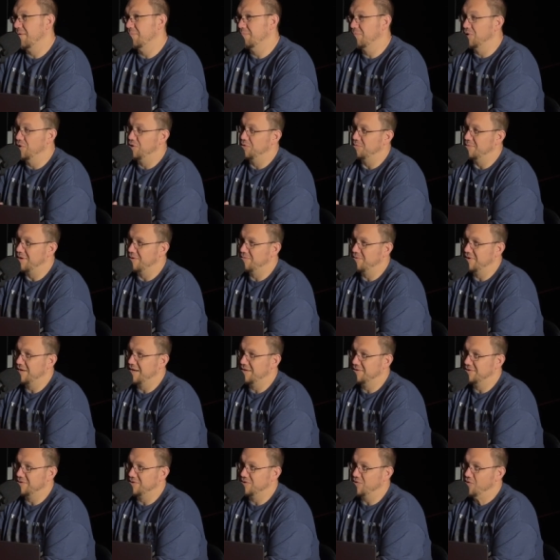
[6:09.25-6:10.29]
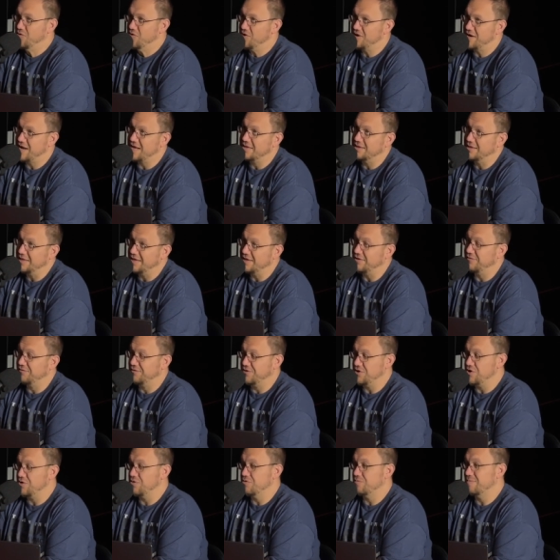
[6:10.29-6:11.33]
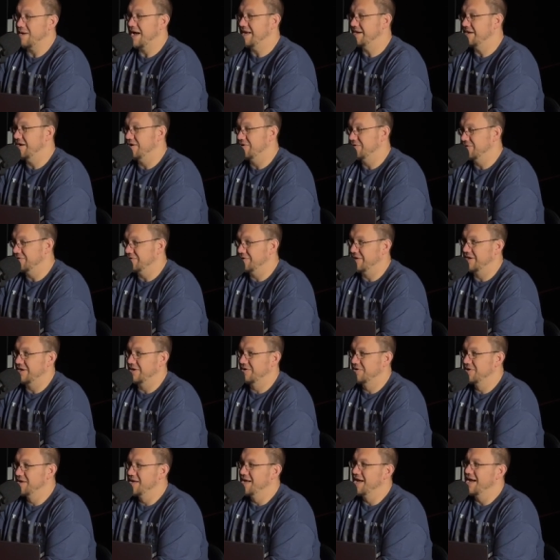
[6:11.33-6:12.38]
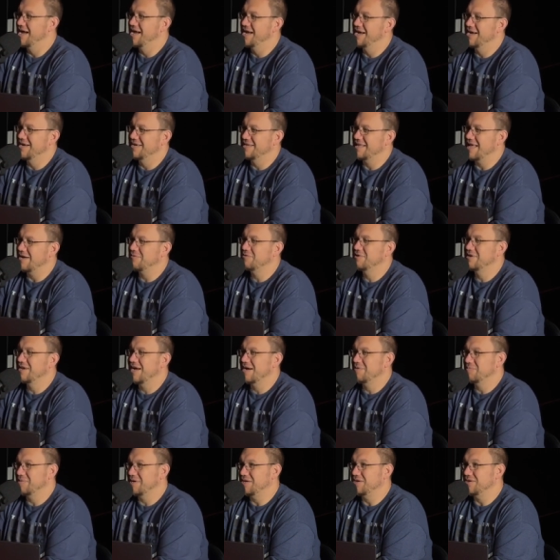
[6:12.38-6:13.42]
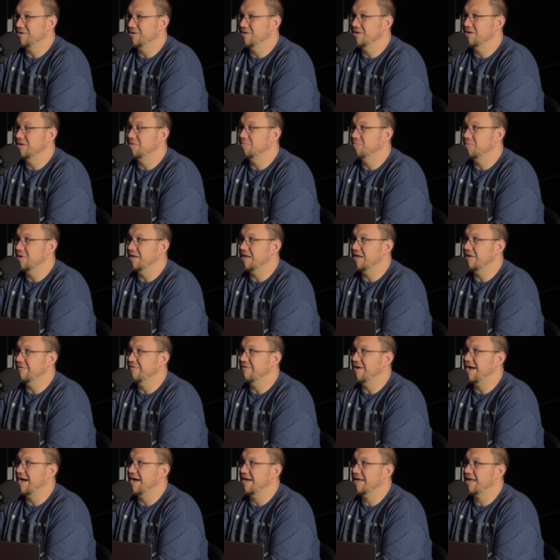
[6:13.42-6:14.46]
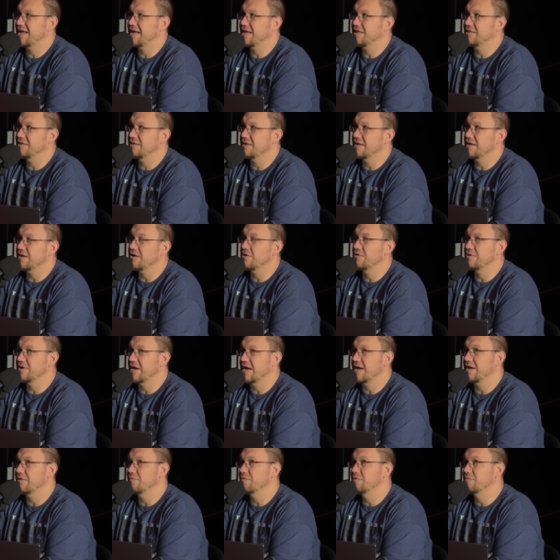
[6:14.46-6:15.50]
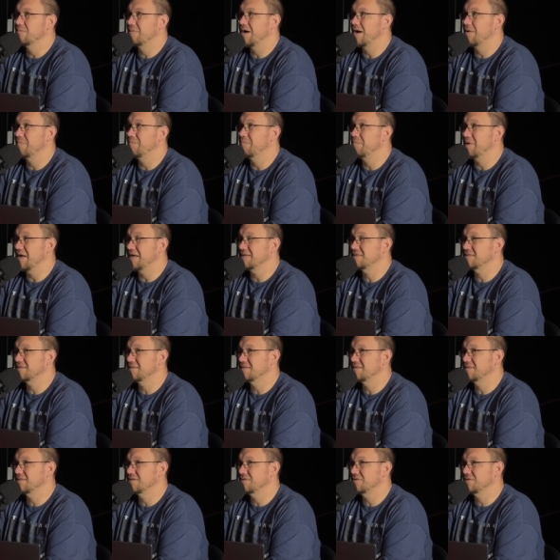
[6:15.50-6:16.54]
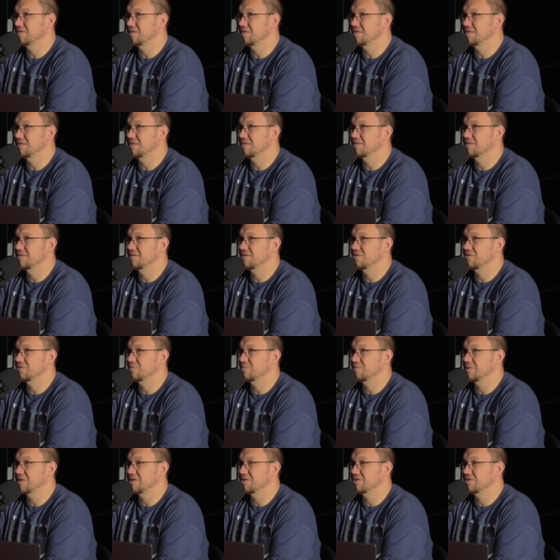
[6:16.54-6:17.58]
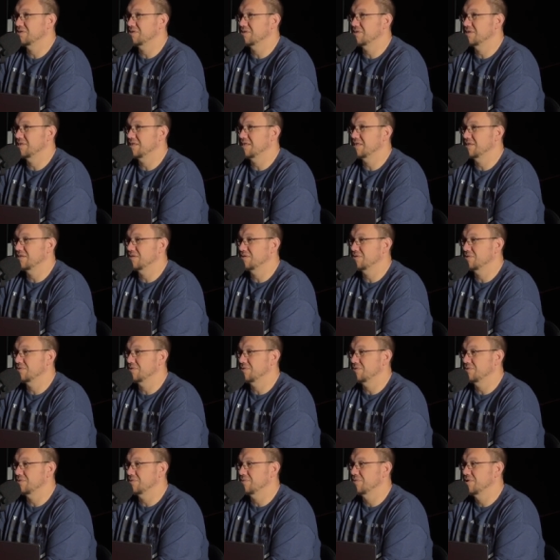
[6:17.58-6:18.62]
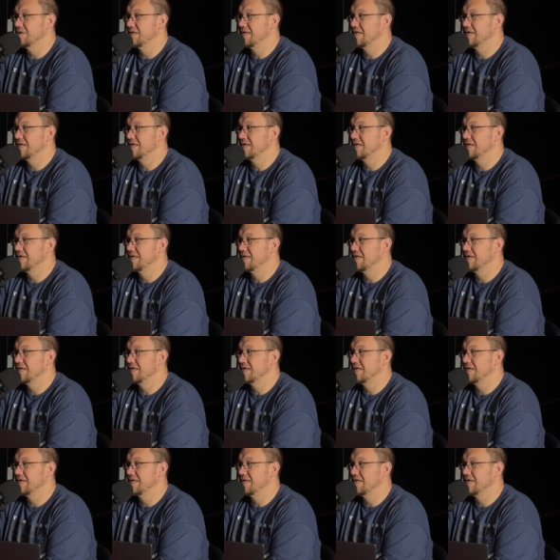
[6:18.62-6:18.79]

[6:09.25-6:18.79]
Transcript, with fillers: boom, I run out the door and I leave you, my daughter, there. Uh, that would not be good. But if I can think, okay, well, my best decision in this situation is to